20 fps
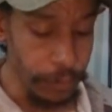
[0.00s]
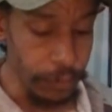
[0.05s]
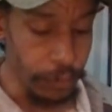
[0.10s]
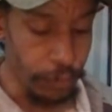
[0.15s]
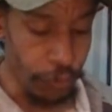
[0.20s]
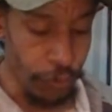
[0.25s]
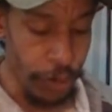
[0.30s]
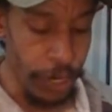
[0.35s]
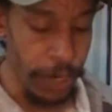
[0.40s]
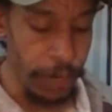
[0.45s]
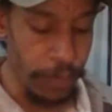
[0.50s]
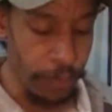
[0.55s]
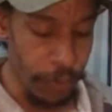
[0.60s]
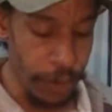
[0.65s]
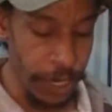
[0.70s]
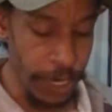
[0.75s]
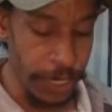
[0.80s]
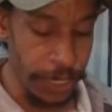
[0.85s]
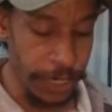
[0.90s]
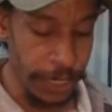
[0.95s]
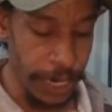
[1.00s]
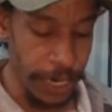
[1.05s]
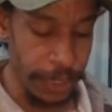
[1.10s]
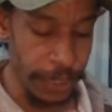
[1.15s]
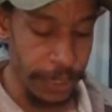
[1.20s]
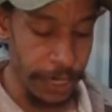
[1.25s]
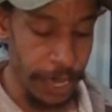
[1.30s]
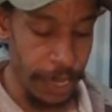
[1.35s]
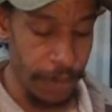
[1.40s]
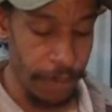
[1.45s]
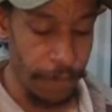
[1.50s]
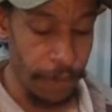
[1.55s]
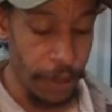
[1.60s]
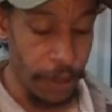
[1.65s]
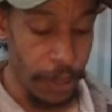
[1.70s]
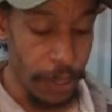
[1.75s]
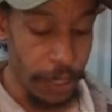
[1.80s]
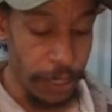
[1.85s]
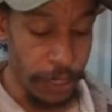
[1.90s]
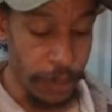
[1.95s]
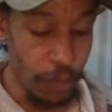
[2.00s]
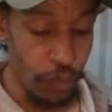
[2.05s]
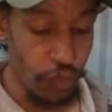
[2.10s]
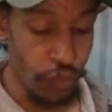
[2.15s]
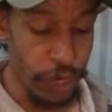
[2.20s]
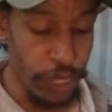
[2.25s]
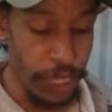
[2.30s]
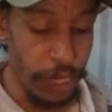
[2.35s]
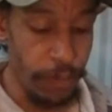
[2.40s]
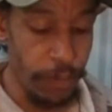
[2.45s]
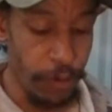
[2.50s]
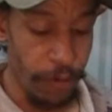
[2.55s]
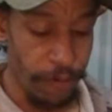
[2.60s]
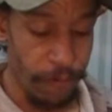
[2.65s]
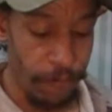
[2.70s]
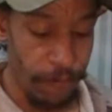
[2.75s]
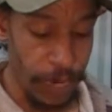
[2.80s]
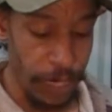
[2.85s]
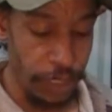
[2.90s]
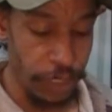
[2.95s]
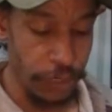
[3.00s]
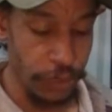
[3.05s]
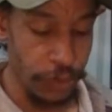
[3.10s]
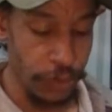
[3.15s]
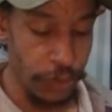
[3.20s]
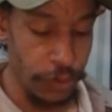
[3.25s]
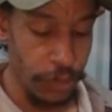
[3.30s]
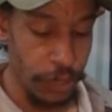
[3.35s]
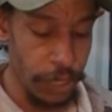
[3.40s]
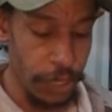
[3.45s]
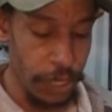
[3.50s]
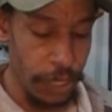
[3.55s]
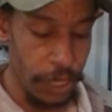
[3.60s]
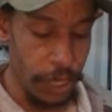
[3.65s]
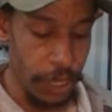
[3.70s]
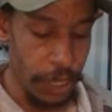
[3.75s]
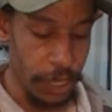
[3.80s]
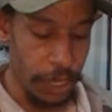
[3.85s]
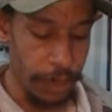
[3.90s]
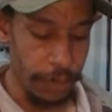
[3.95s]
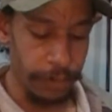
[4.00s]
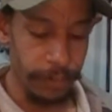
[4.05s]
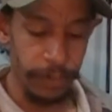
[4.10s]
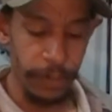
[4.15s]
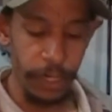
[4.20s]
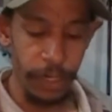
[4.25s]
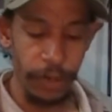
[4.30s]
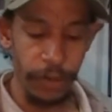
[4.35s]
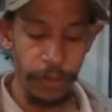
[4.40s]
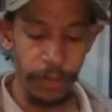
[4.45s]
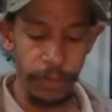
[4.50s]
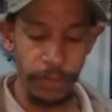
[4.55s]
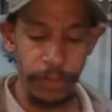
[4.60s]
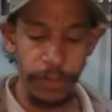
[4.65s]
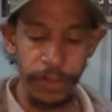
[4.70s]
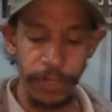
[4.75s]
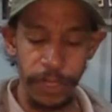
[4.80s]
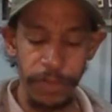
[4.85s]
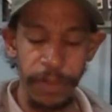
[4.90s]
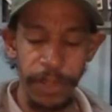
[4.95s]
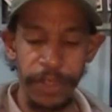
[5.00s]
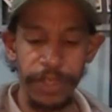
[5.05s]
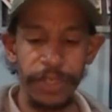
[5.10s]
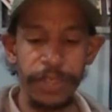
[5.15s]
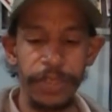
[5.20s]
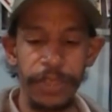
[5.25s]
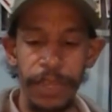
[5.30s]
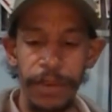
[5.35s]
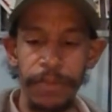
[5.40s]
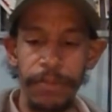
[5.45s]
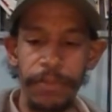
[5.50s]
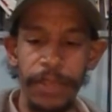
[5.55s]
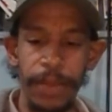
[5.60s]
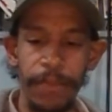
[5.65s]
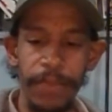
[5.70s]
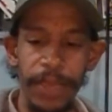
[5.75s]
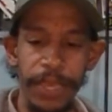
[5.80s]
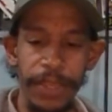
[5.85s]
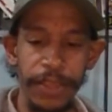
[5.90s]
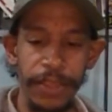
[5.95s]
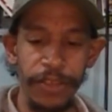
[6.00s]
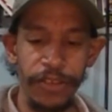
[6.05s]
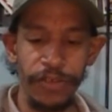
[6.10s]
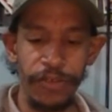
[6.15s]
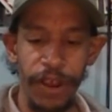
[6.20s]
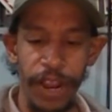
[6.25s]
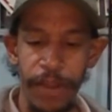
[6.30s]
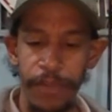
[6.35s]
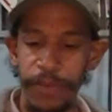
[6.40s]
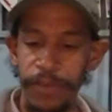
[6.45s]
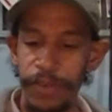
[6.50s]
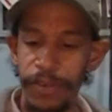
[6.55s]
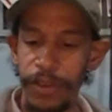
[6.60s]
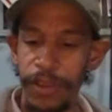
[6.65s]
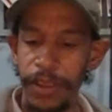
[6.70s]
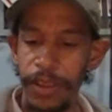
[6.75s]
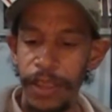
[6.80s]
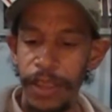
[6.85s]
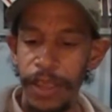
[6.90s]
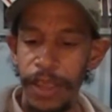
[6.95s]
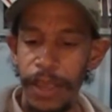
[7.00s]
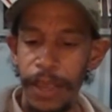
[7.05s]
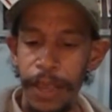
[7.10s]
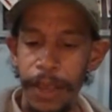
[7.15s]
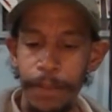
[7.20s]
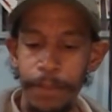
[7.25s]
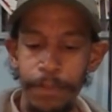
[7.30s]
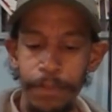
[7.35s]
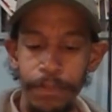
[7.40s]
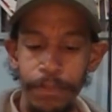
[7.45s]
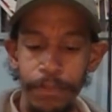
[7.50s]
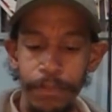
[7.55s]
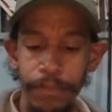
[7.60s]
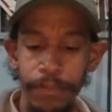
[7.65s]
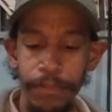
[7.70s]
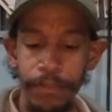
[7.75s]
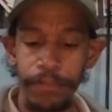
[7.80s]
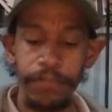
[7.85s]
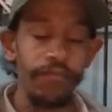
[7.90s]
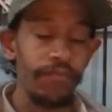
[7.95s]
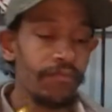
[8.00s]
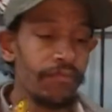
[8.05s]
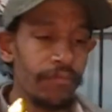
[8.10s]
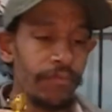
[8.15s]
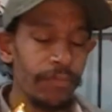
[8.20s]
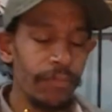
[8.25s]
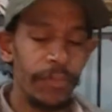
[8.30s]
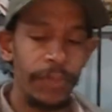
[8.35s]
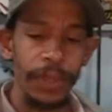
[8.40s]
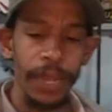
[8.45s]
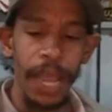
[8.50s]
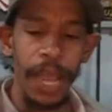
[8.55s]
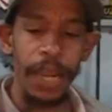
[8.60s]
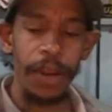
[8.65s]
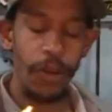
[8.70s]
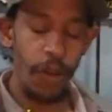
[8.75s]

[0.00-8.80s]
Pretty intense. They have some really professional smiths that make these traps. Not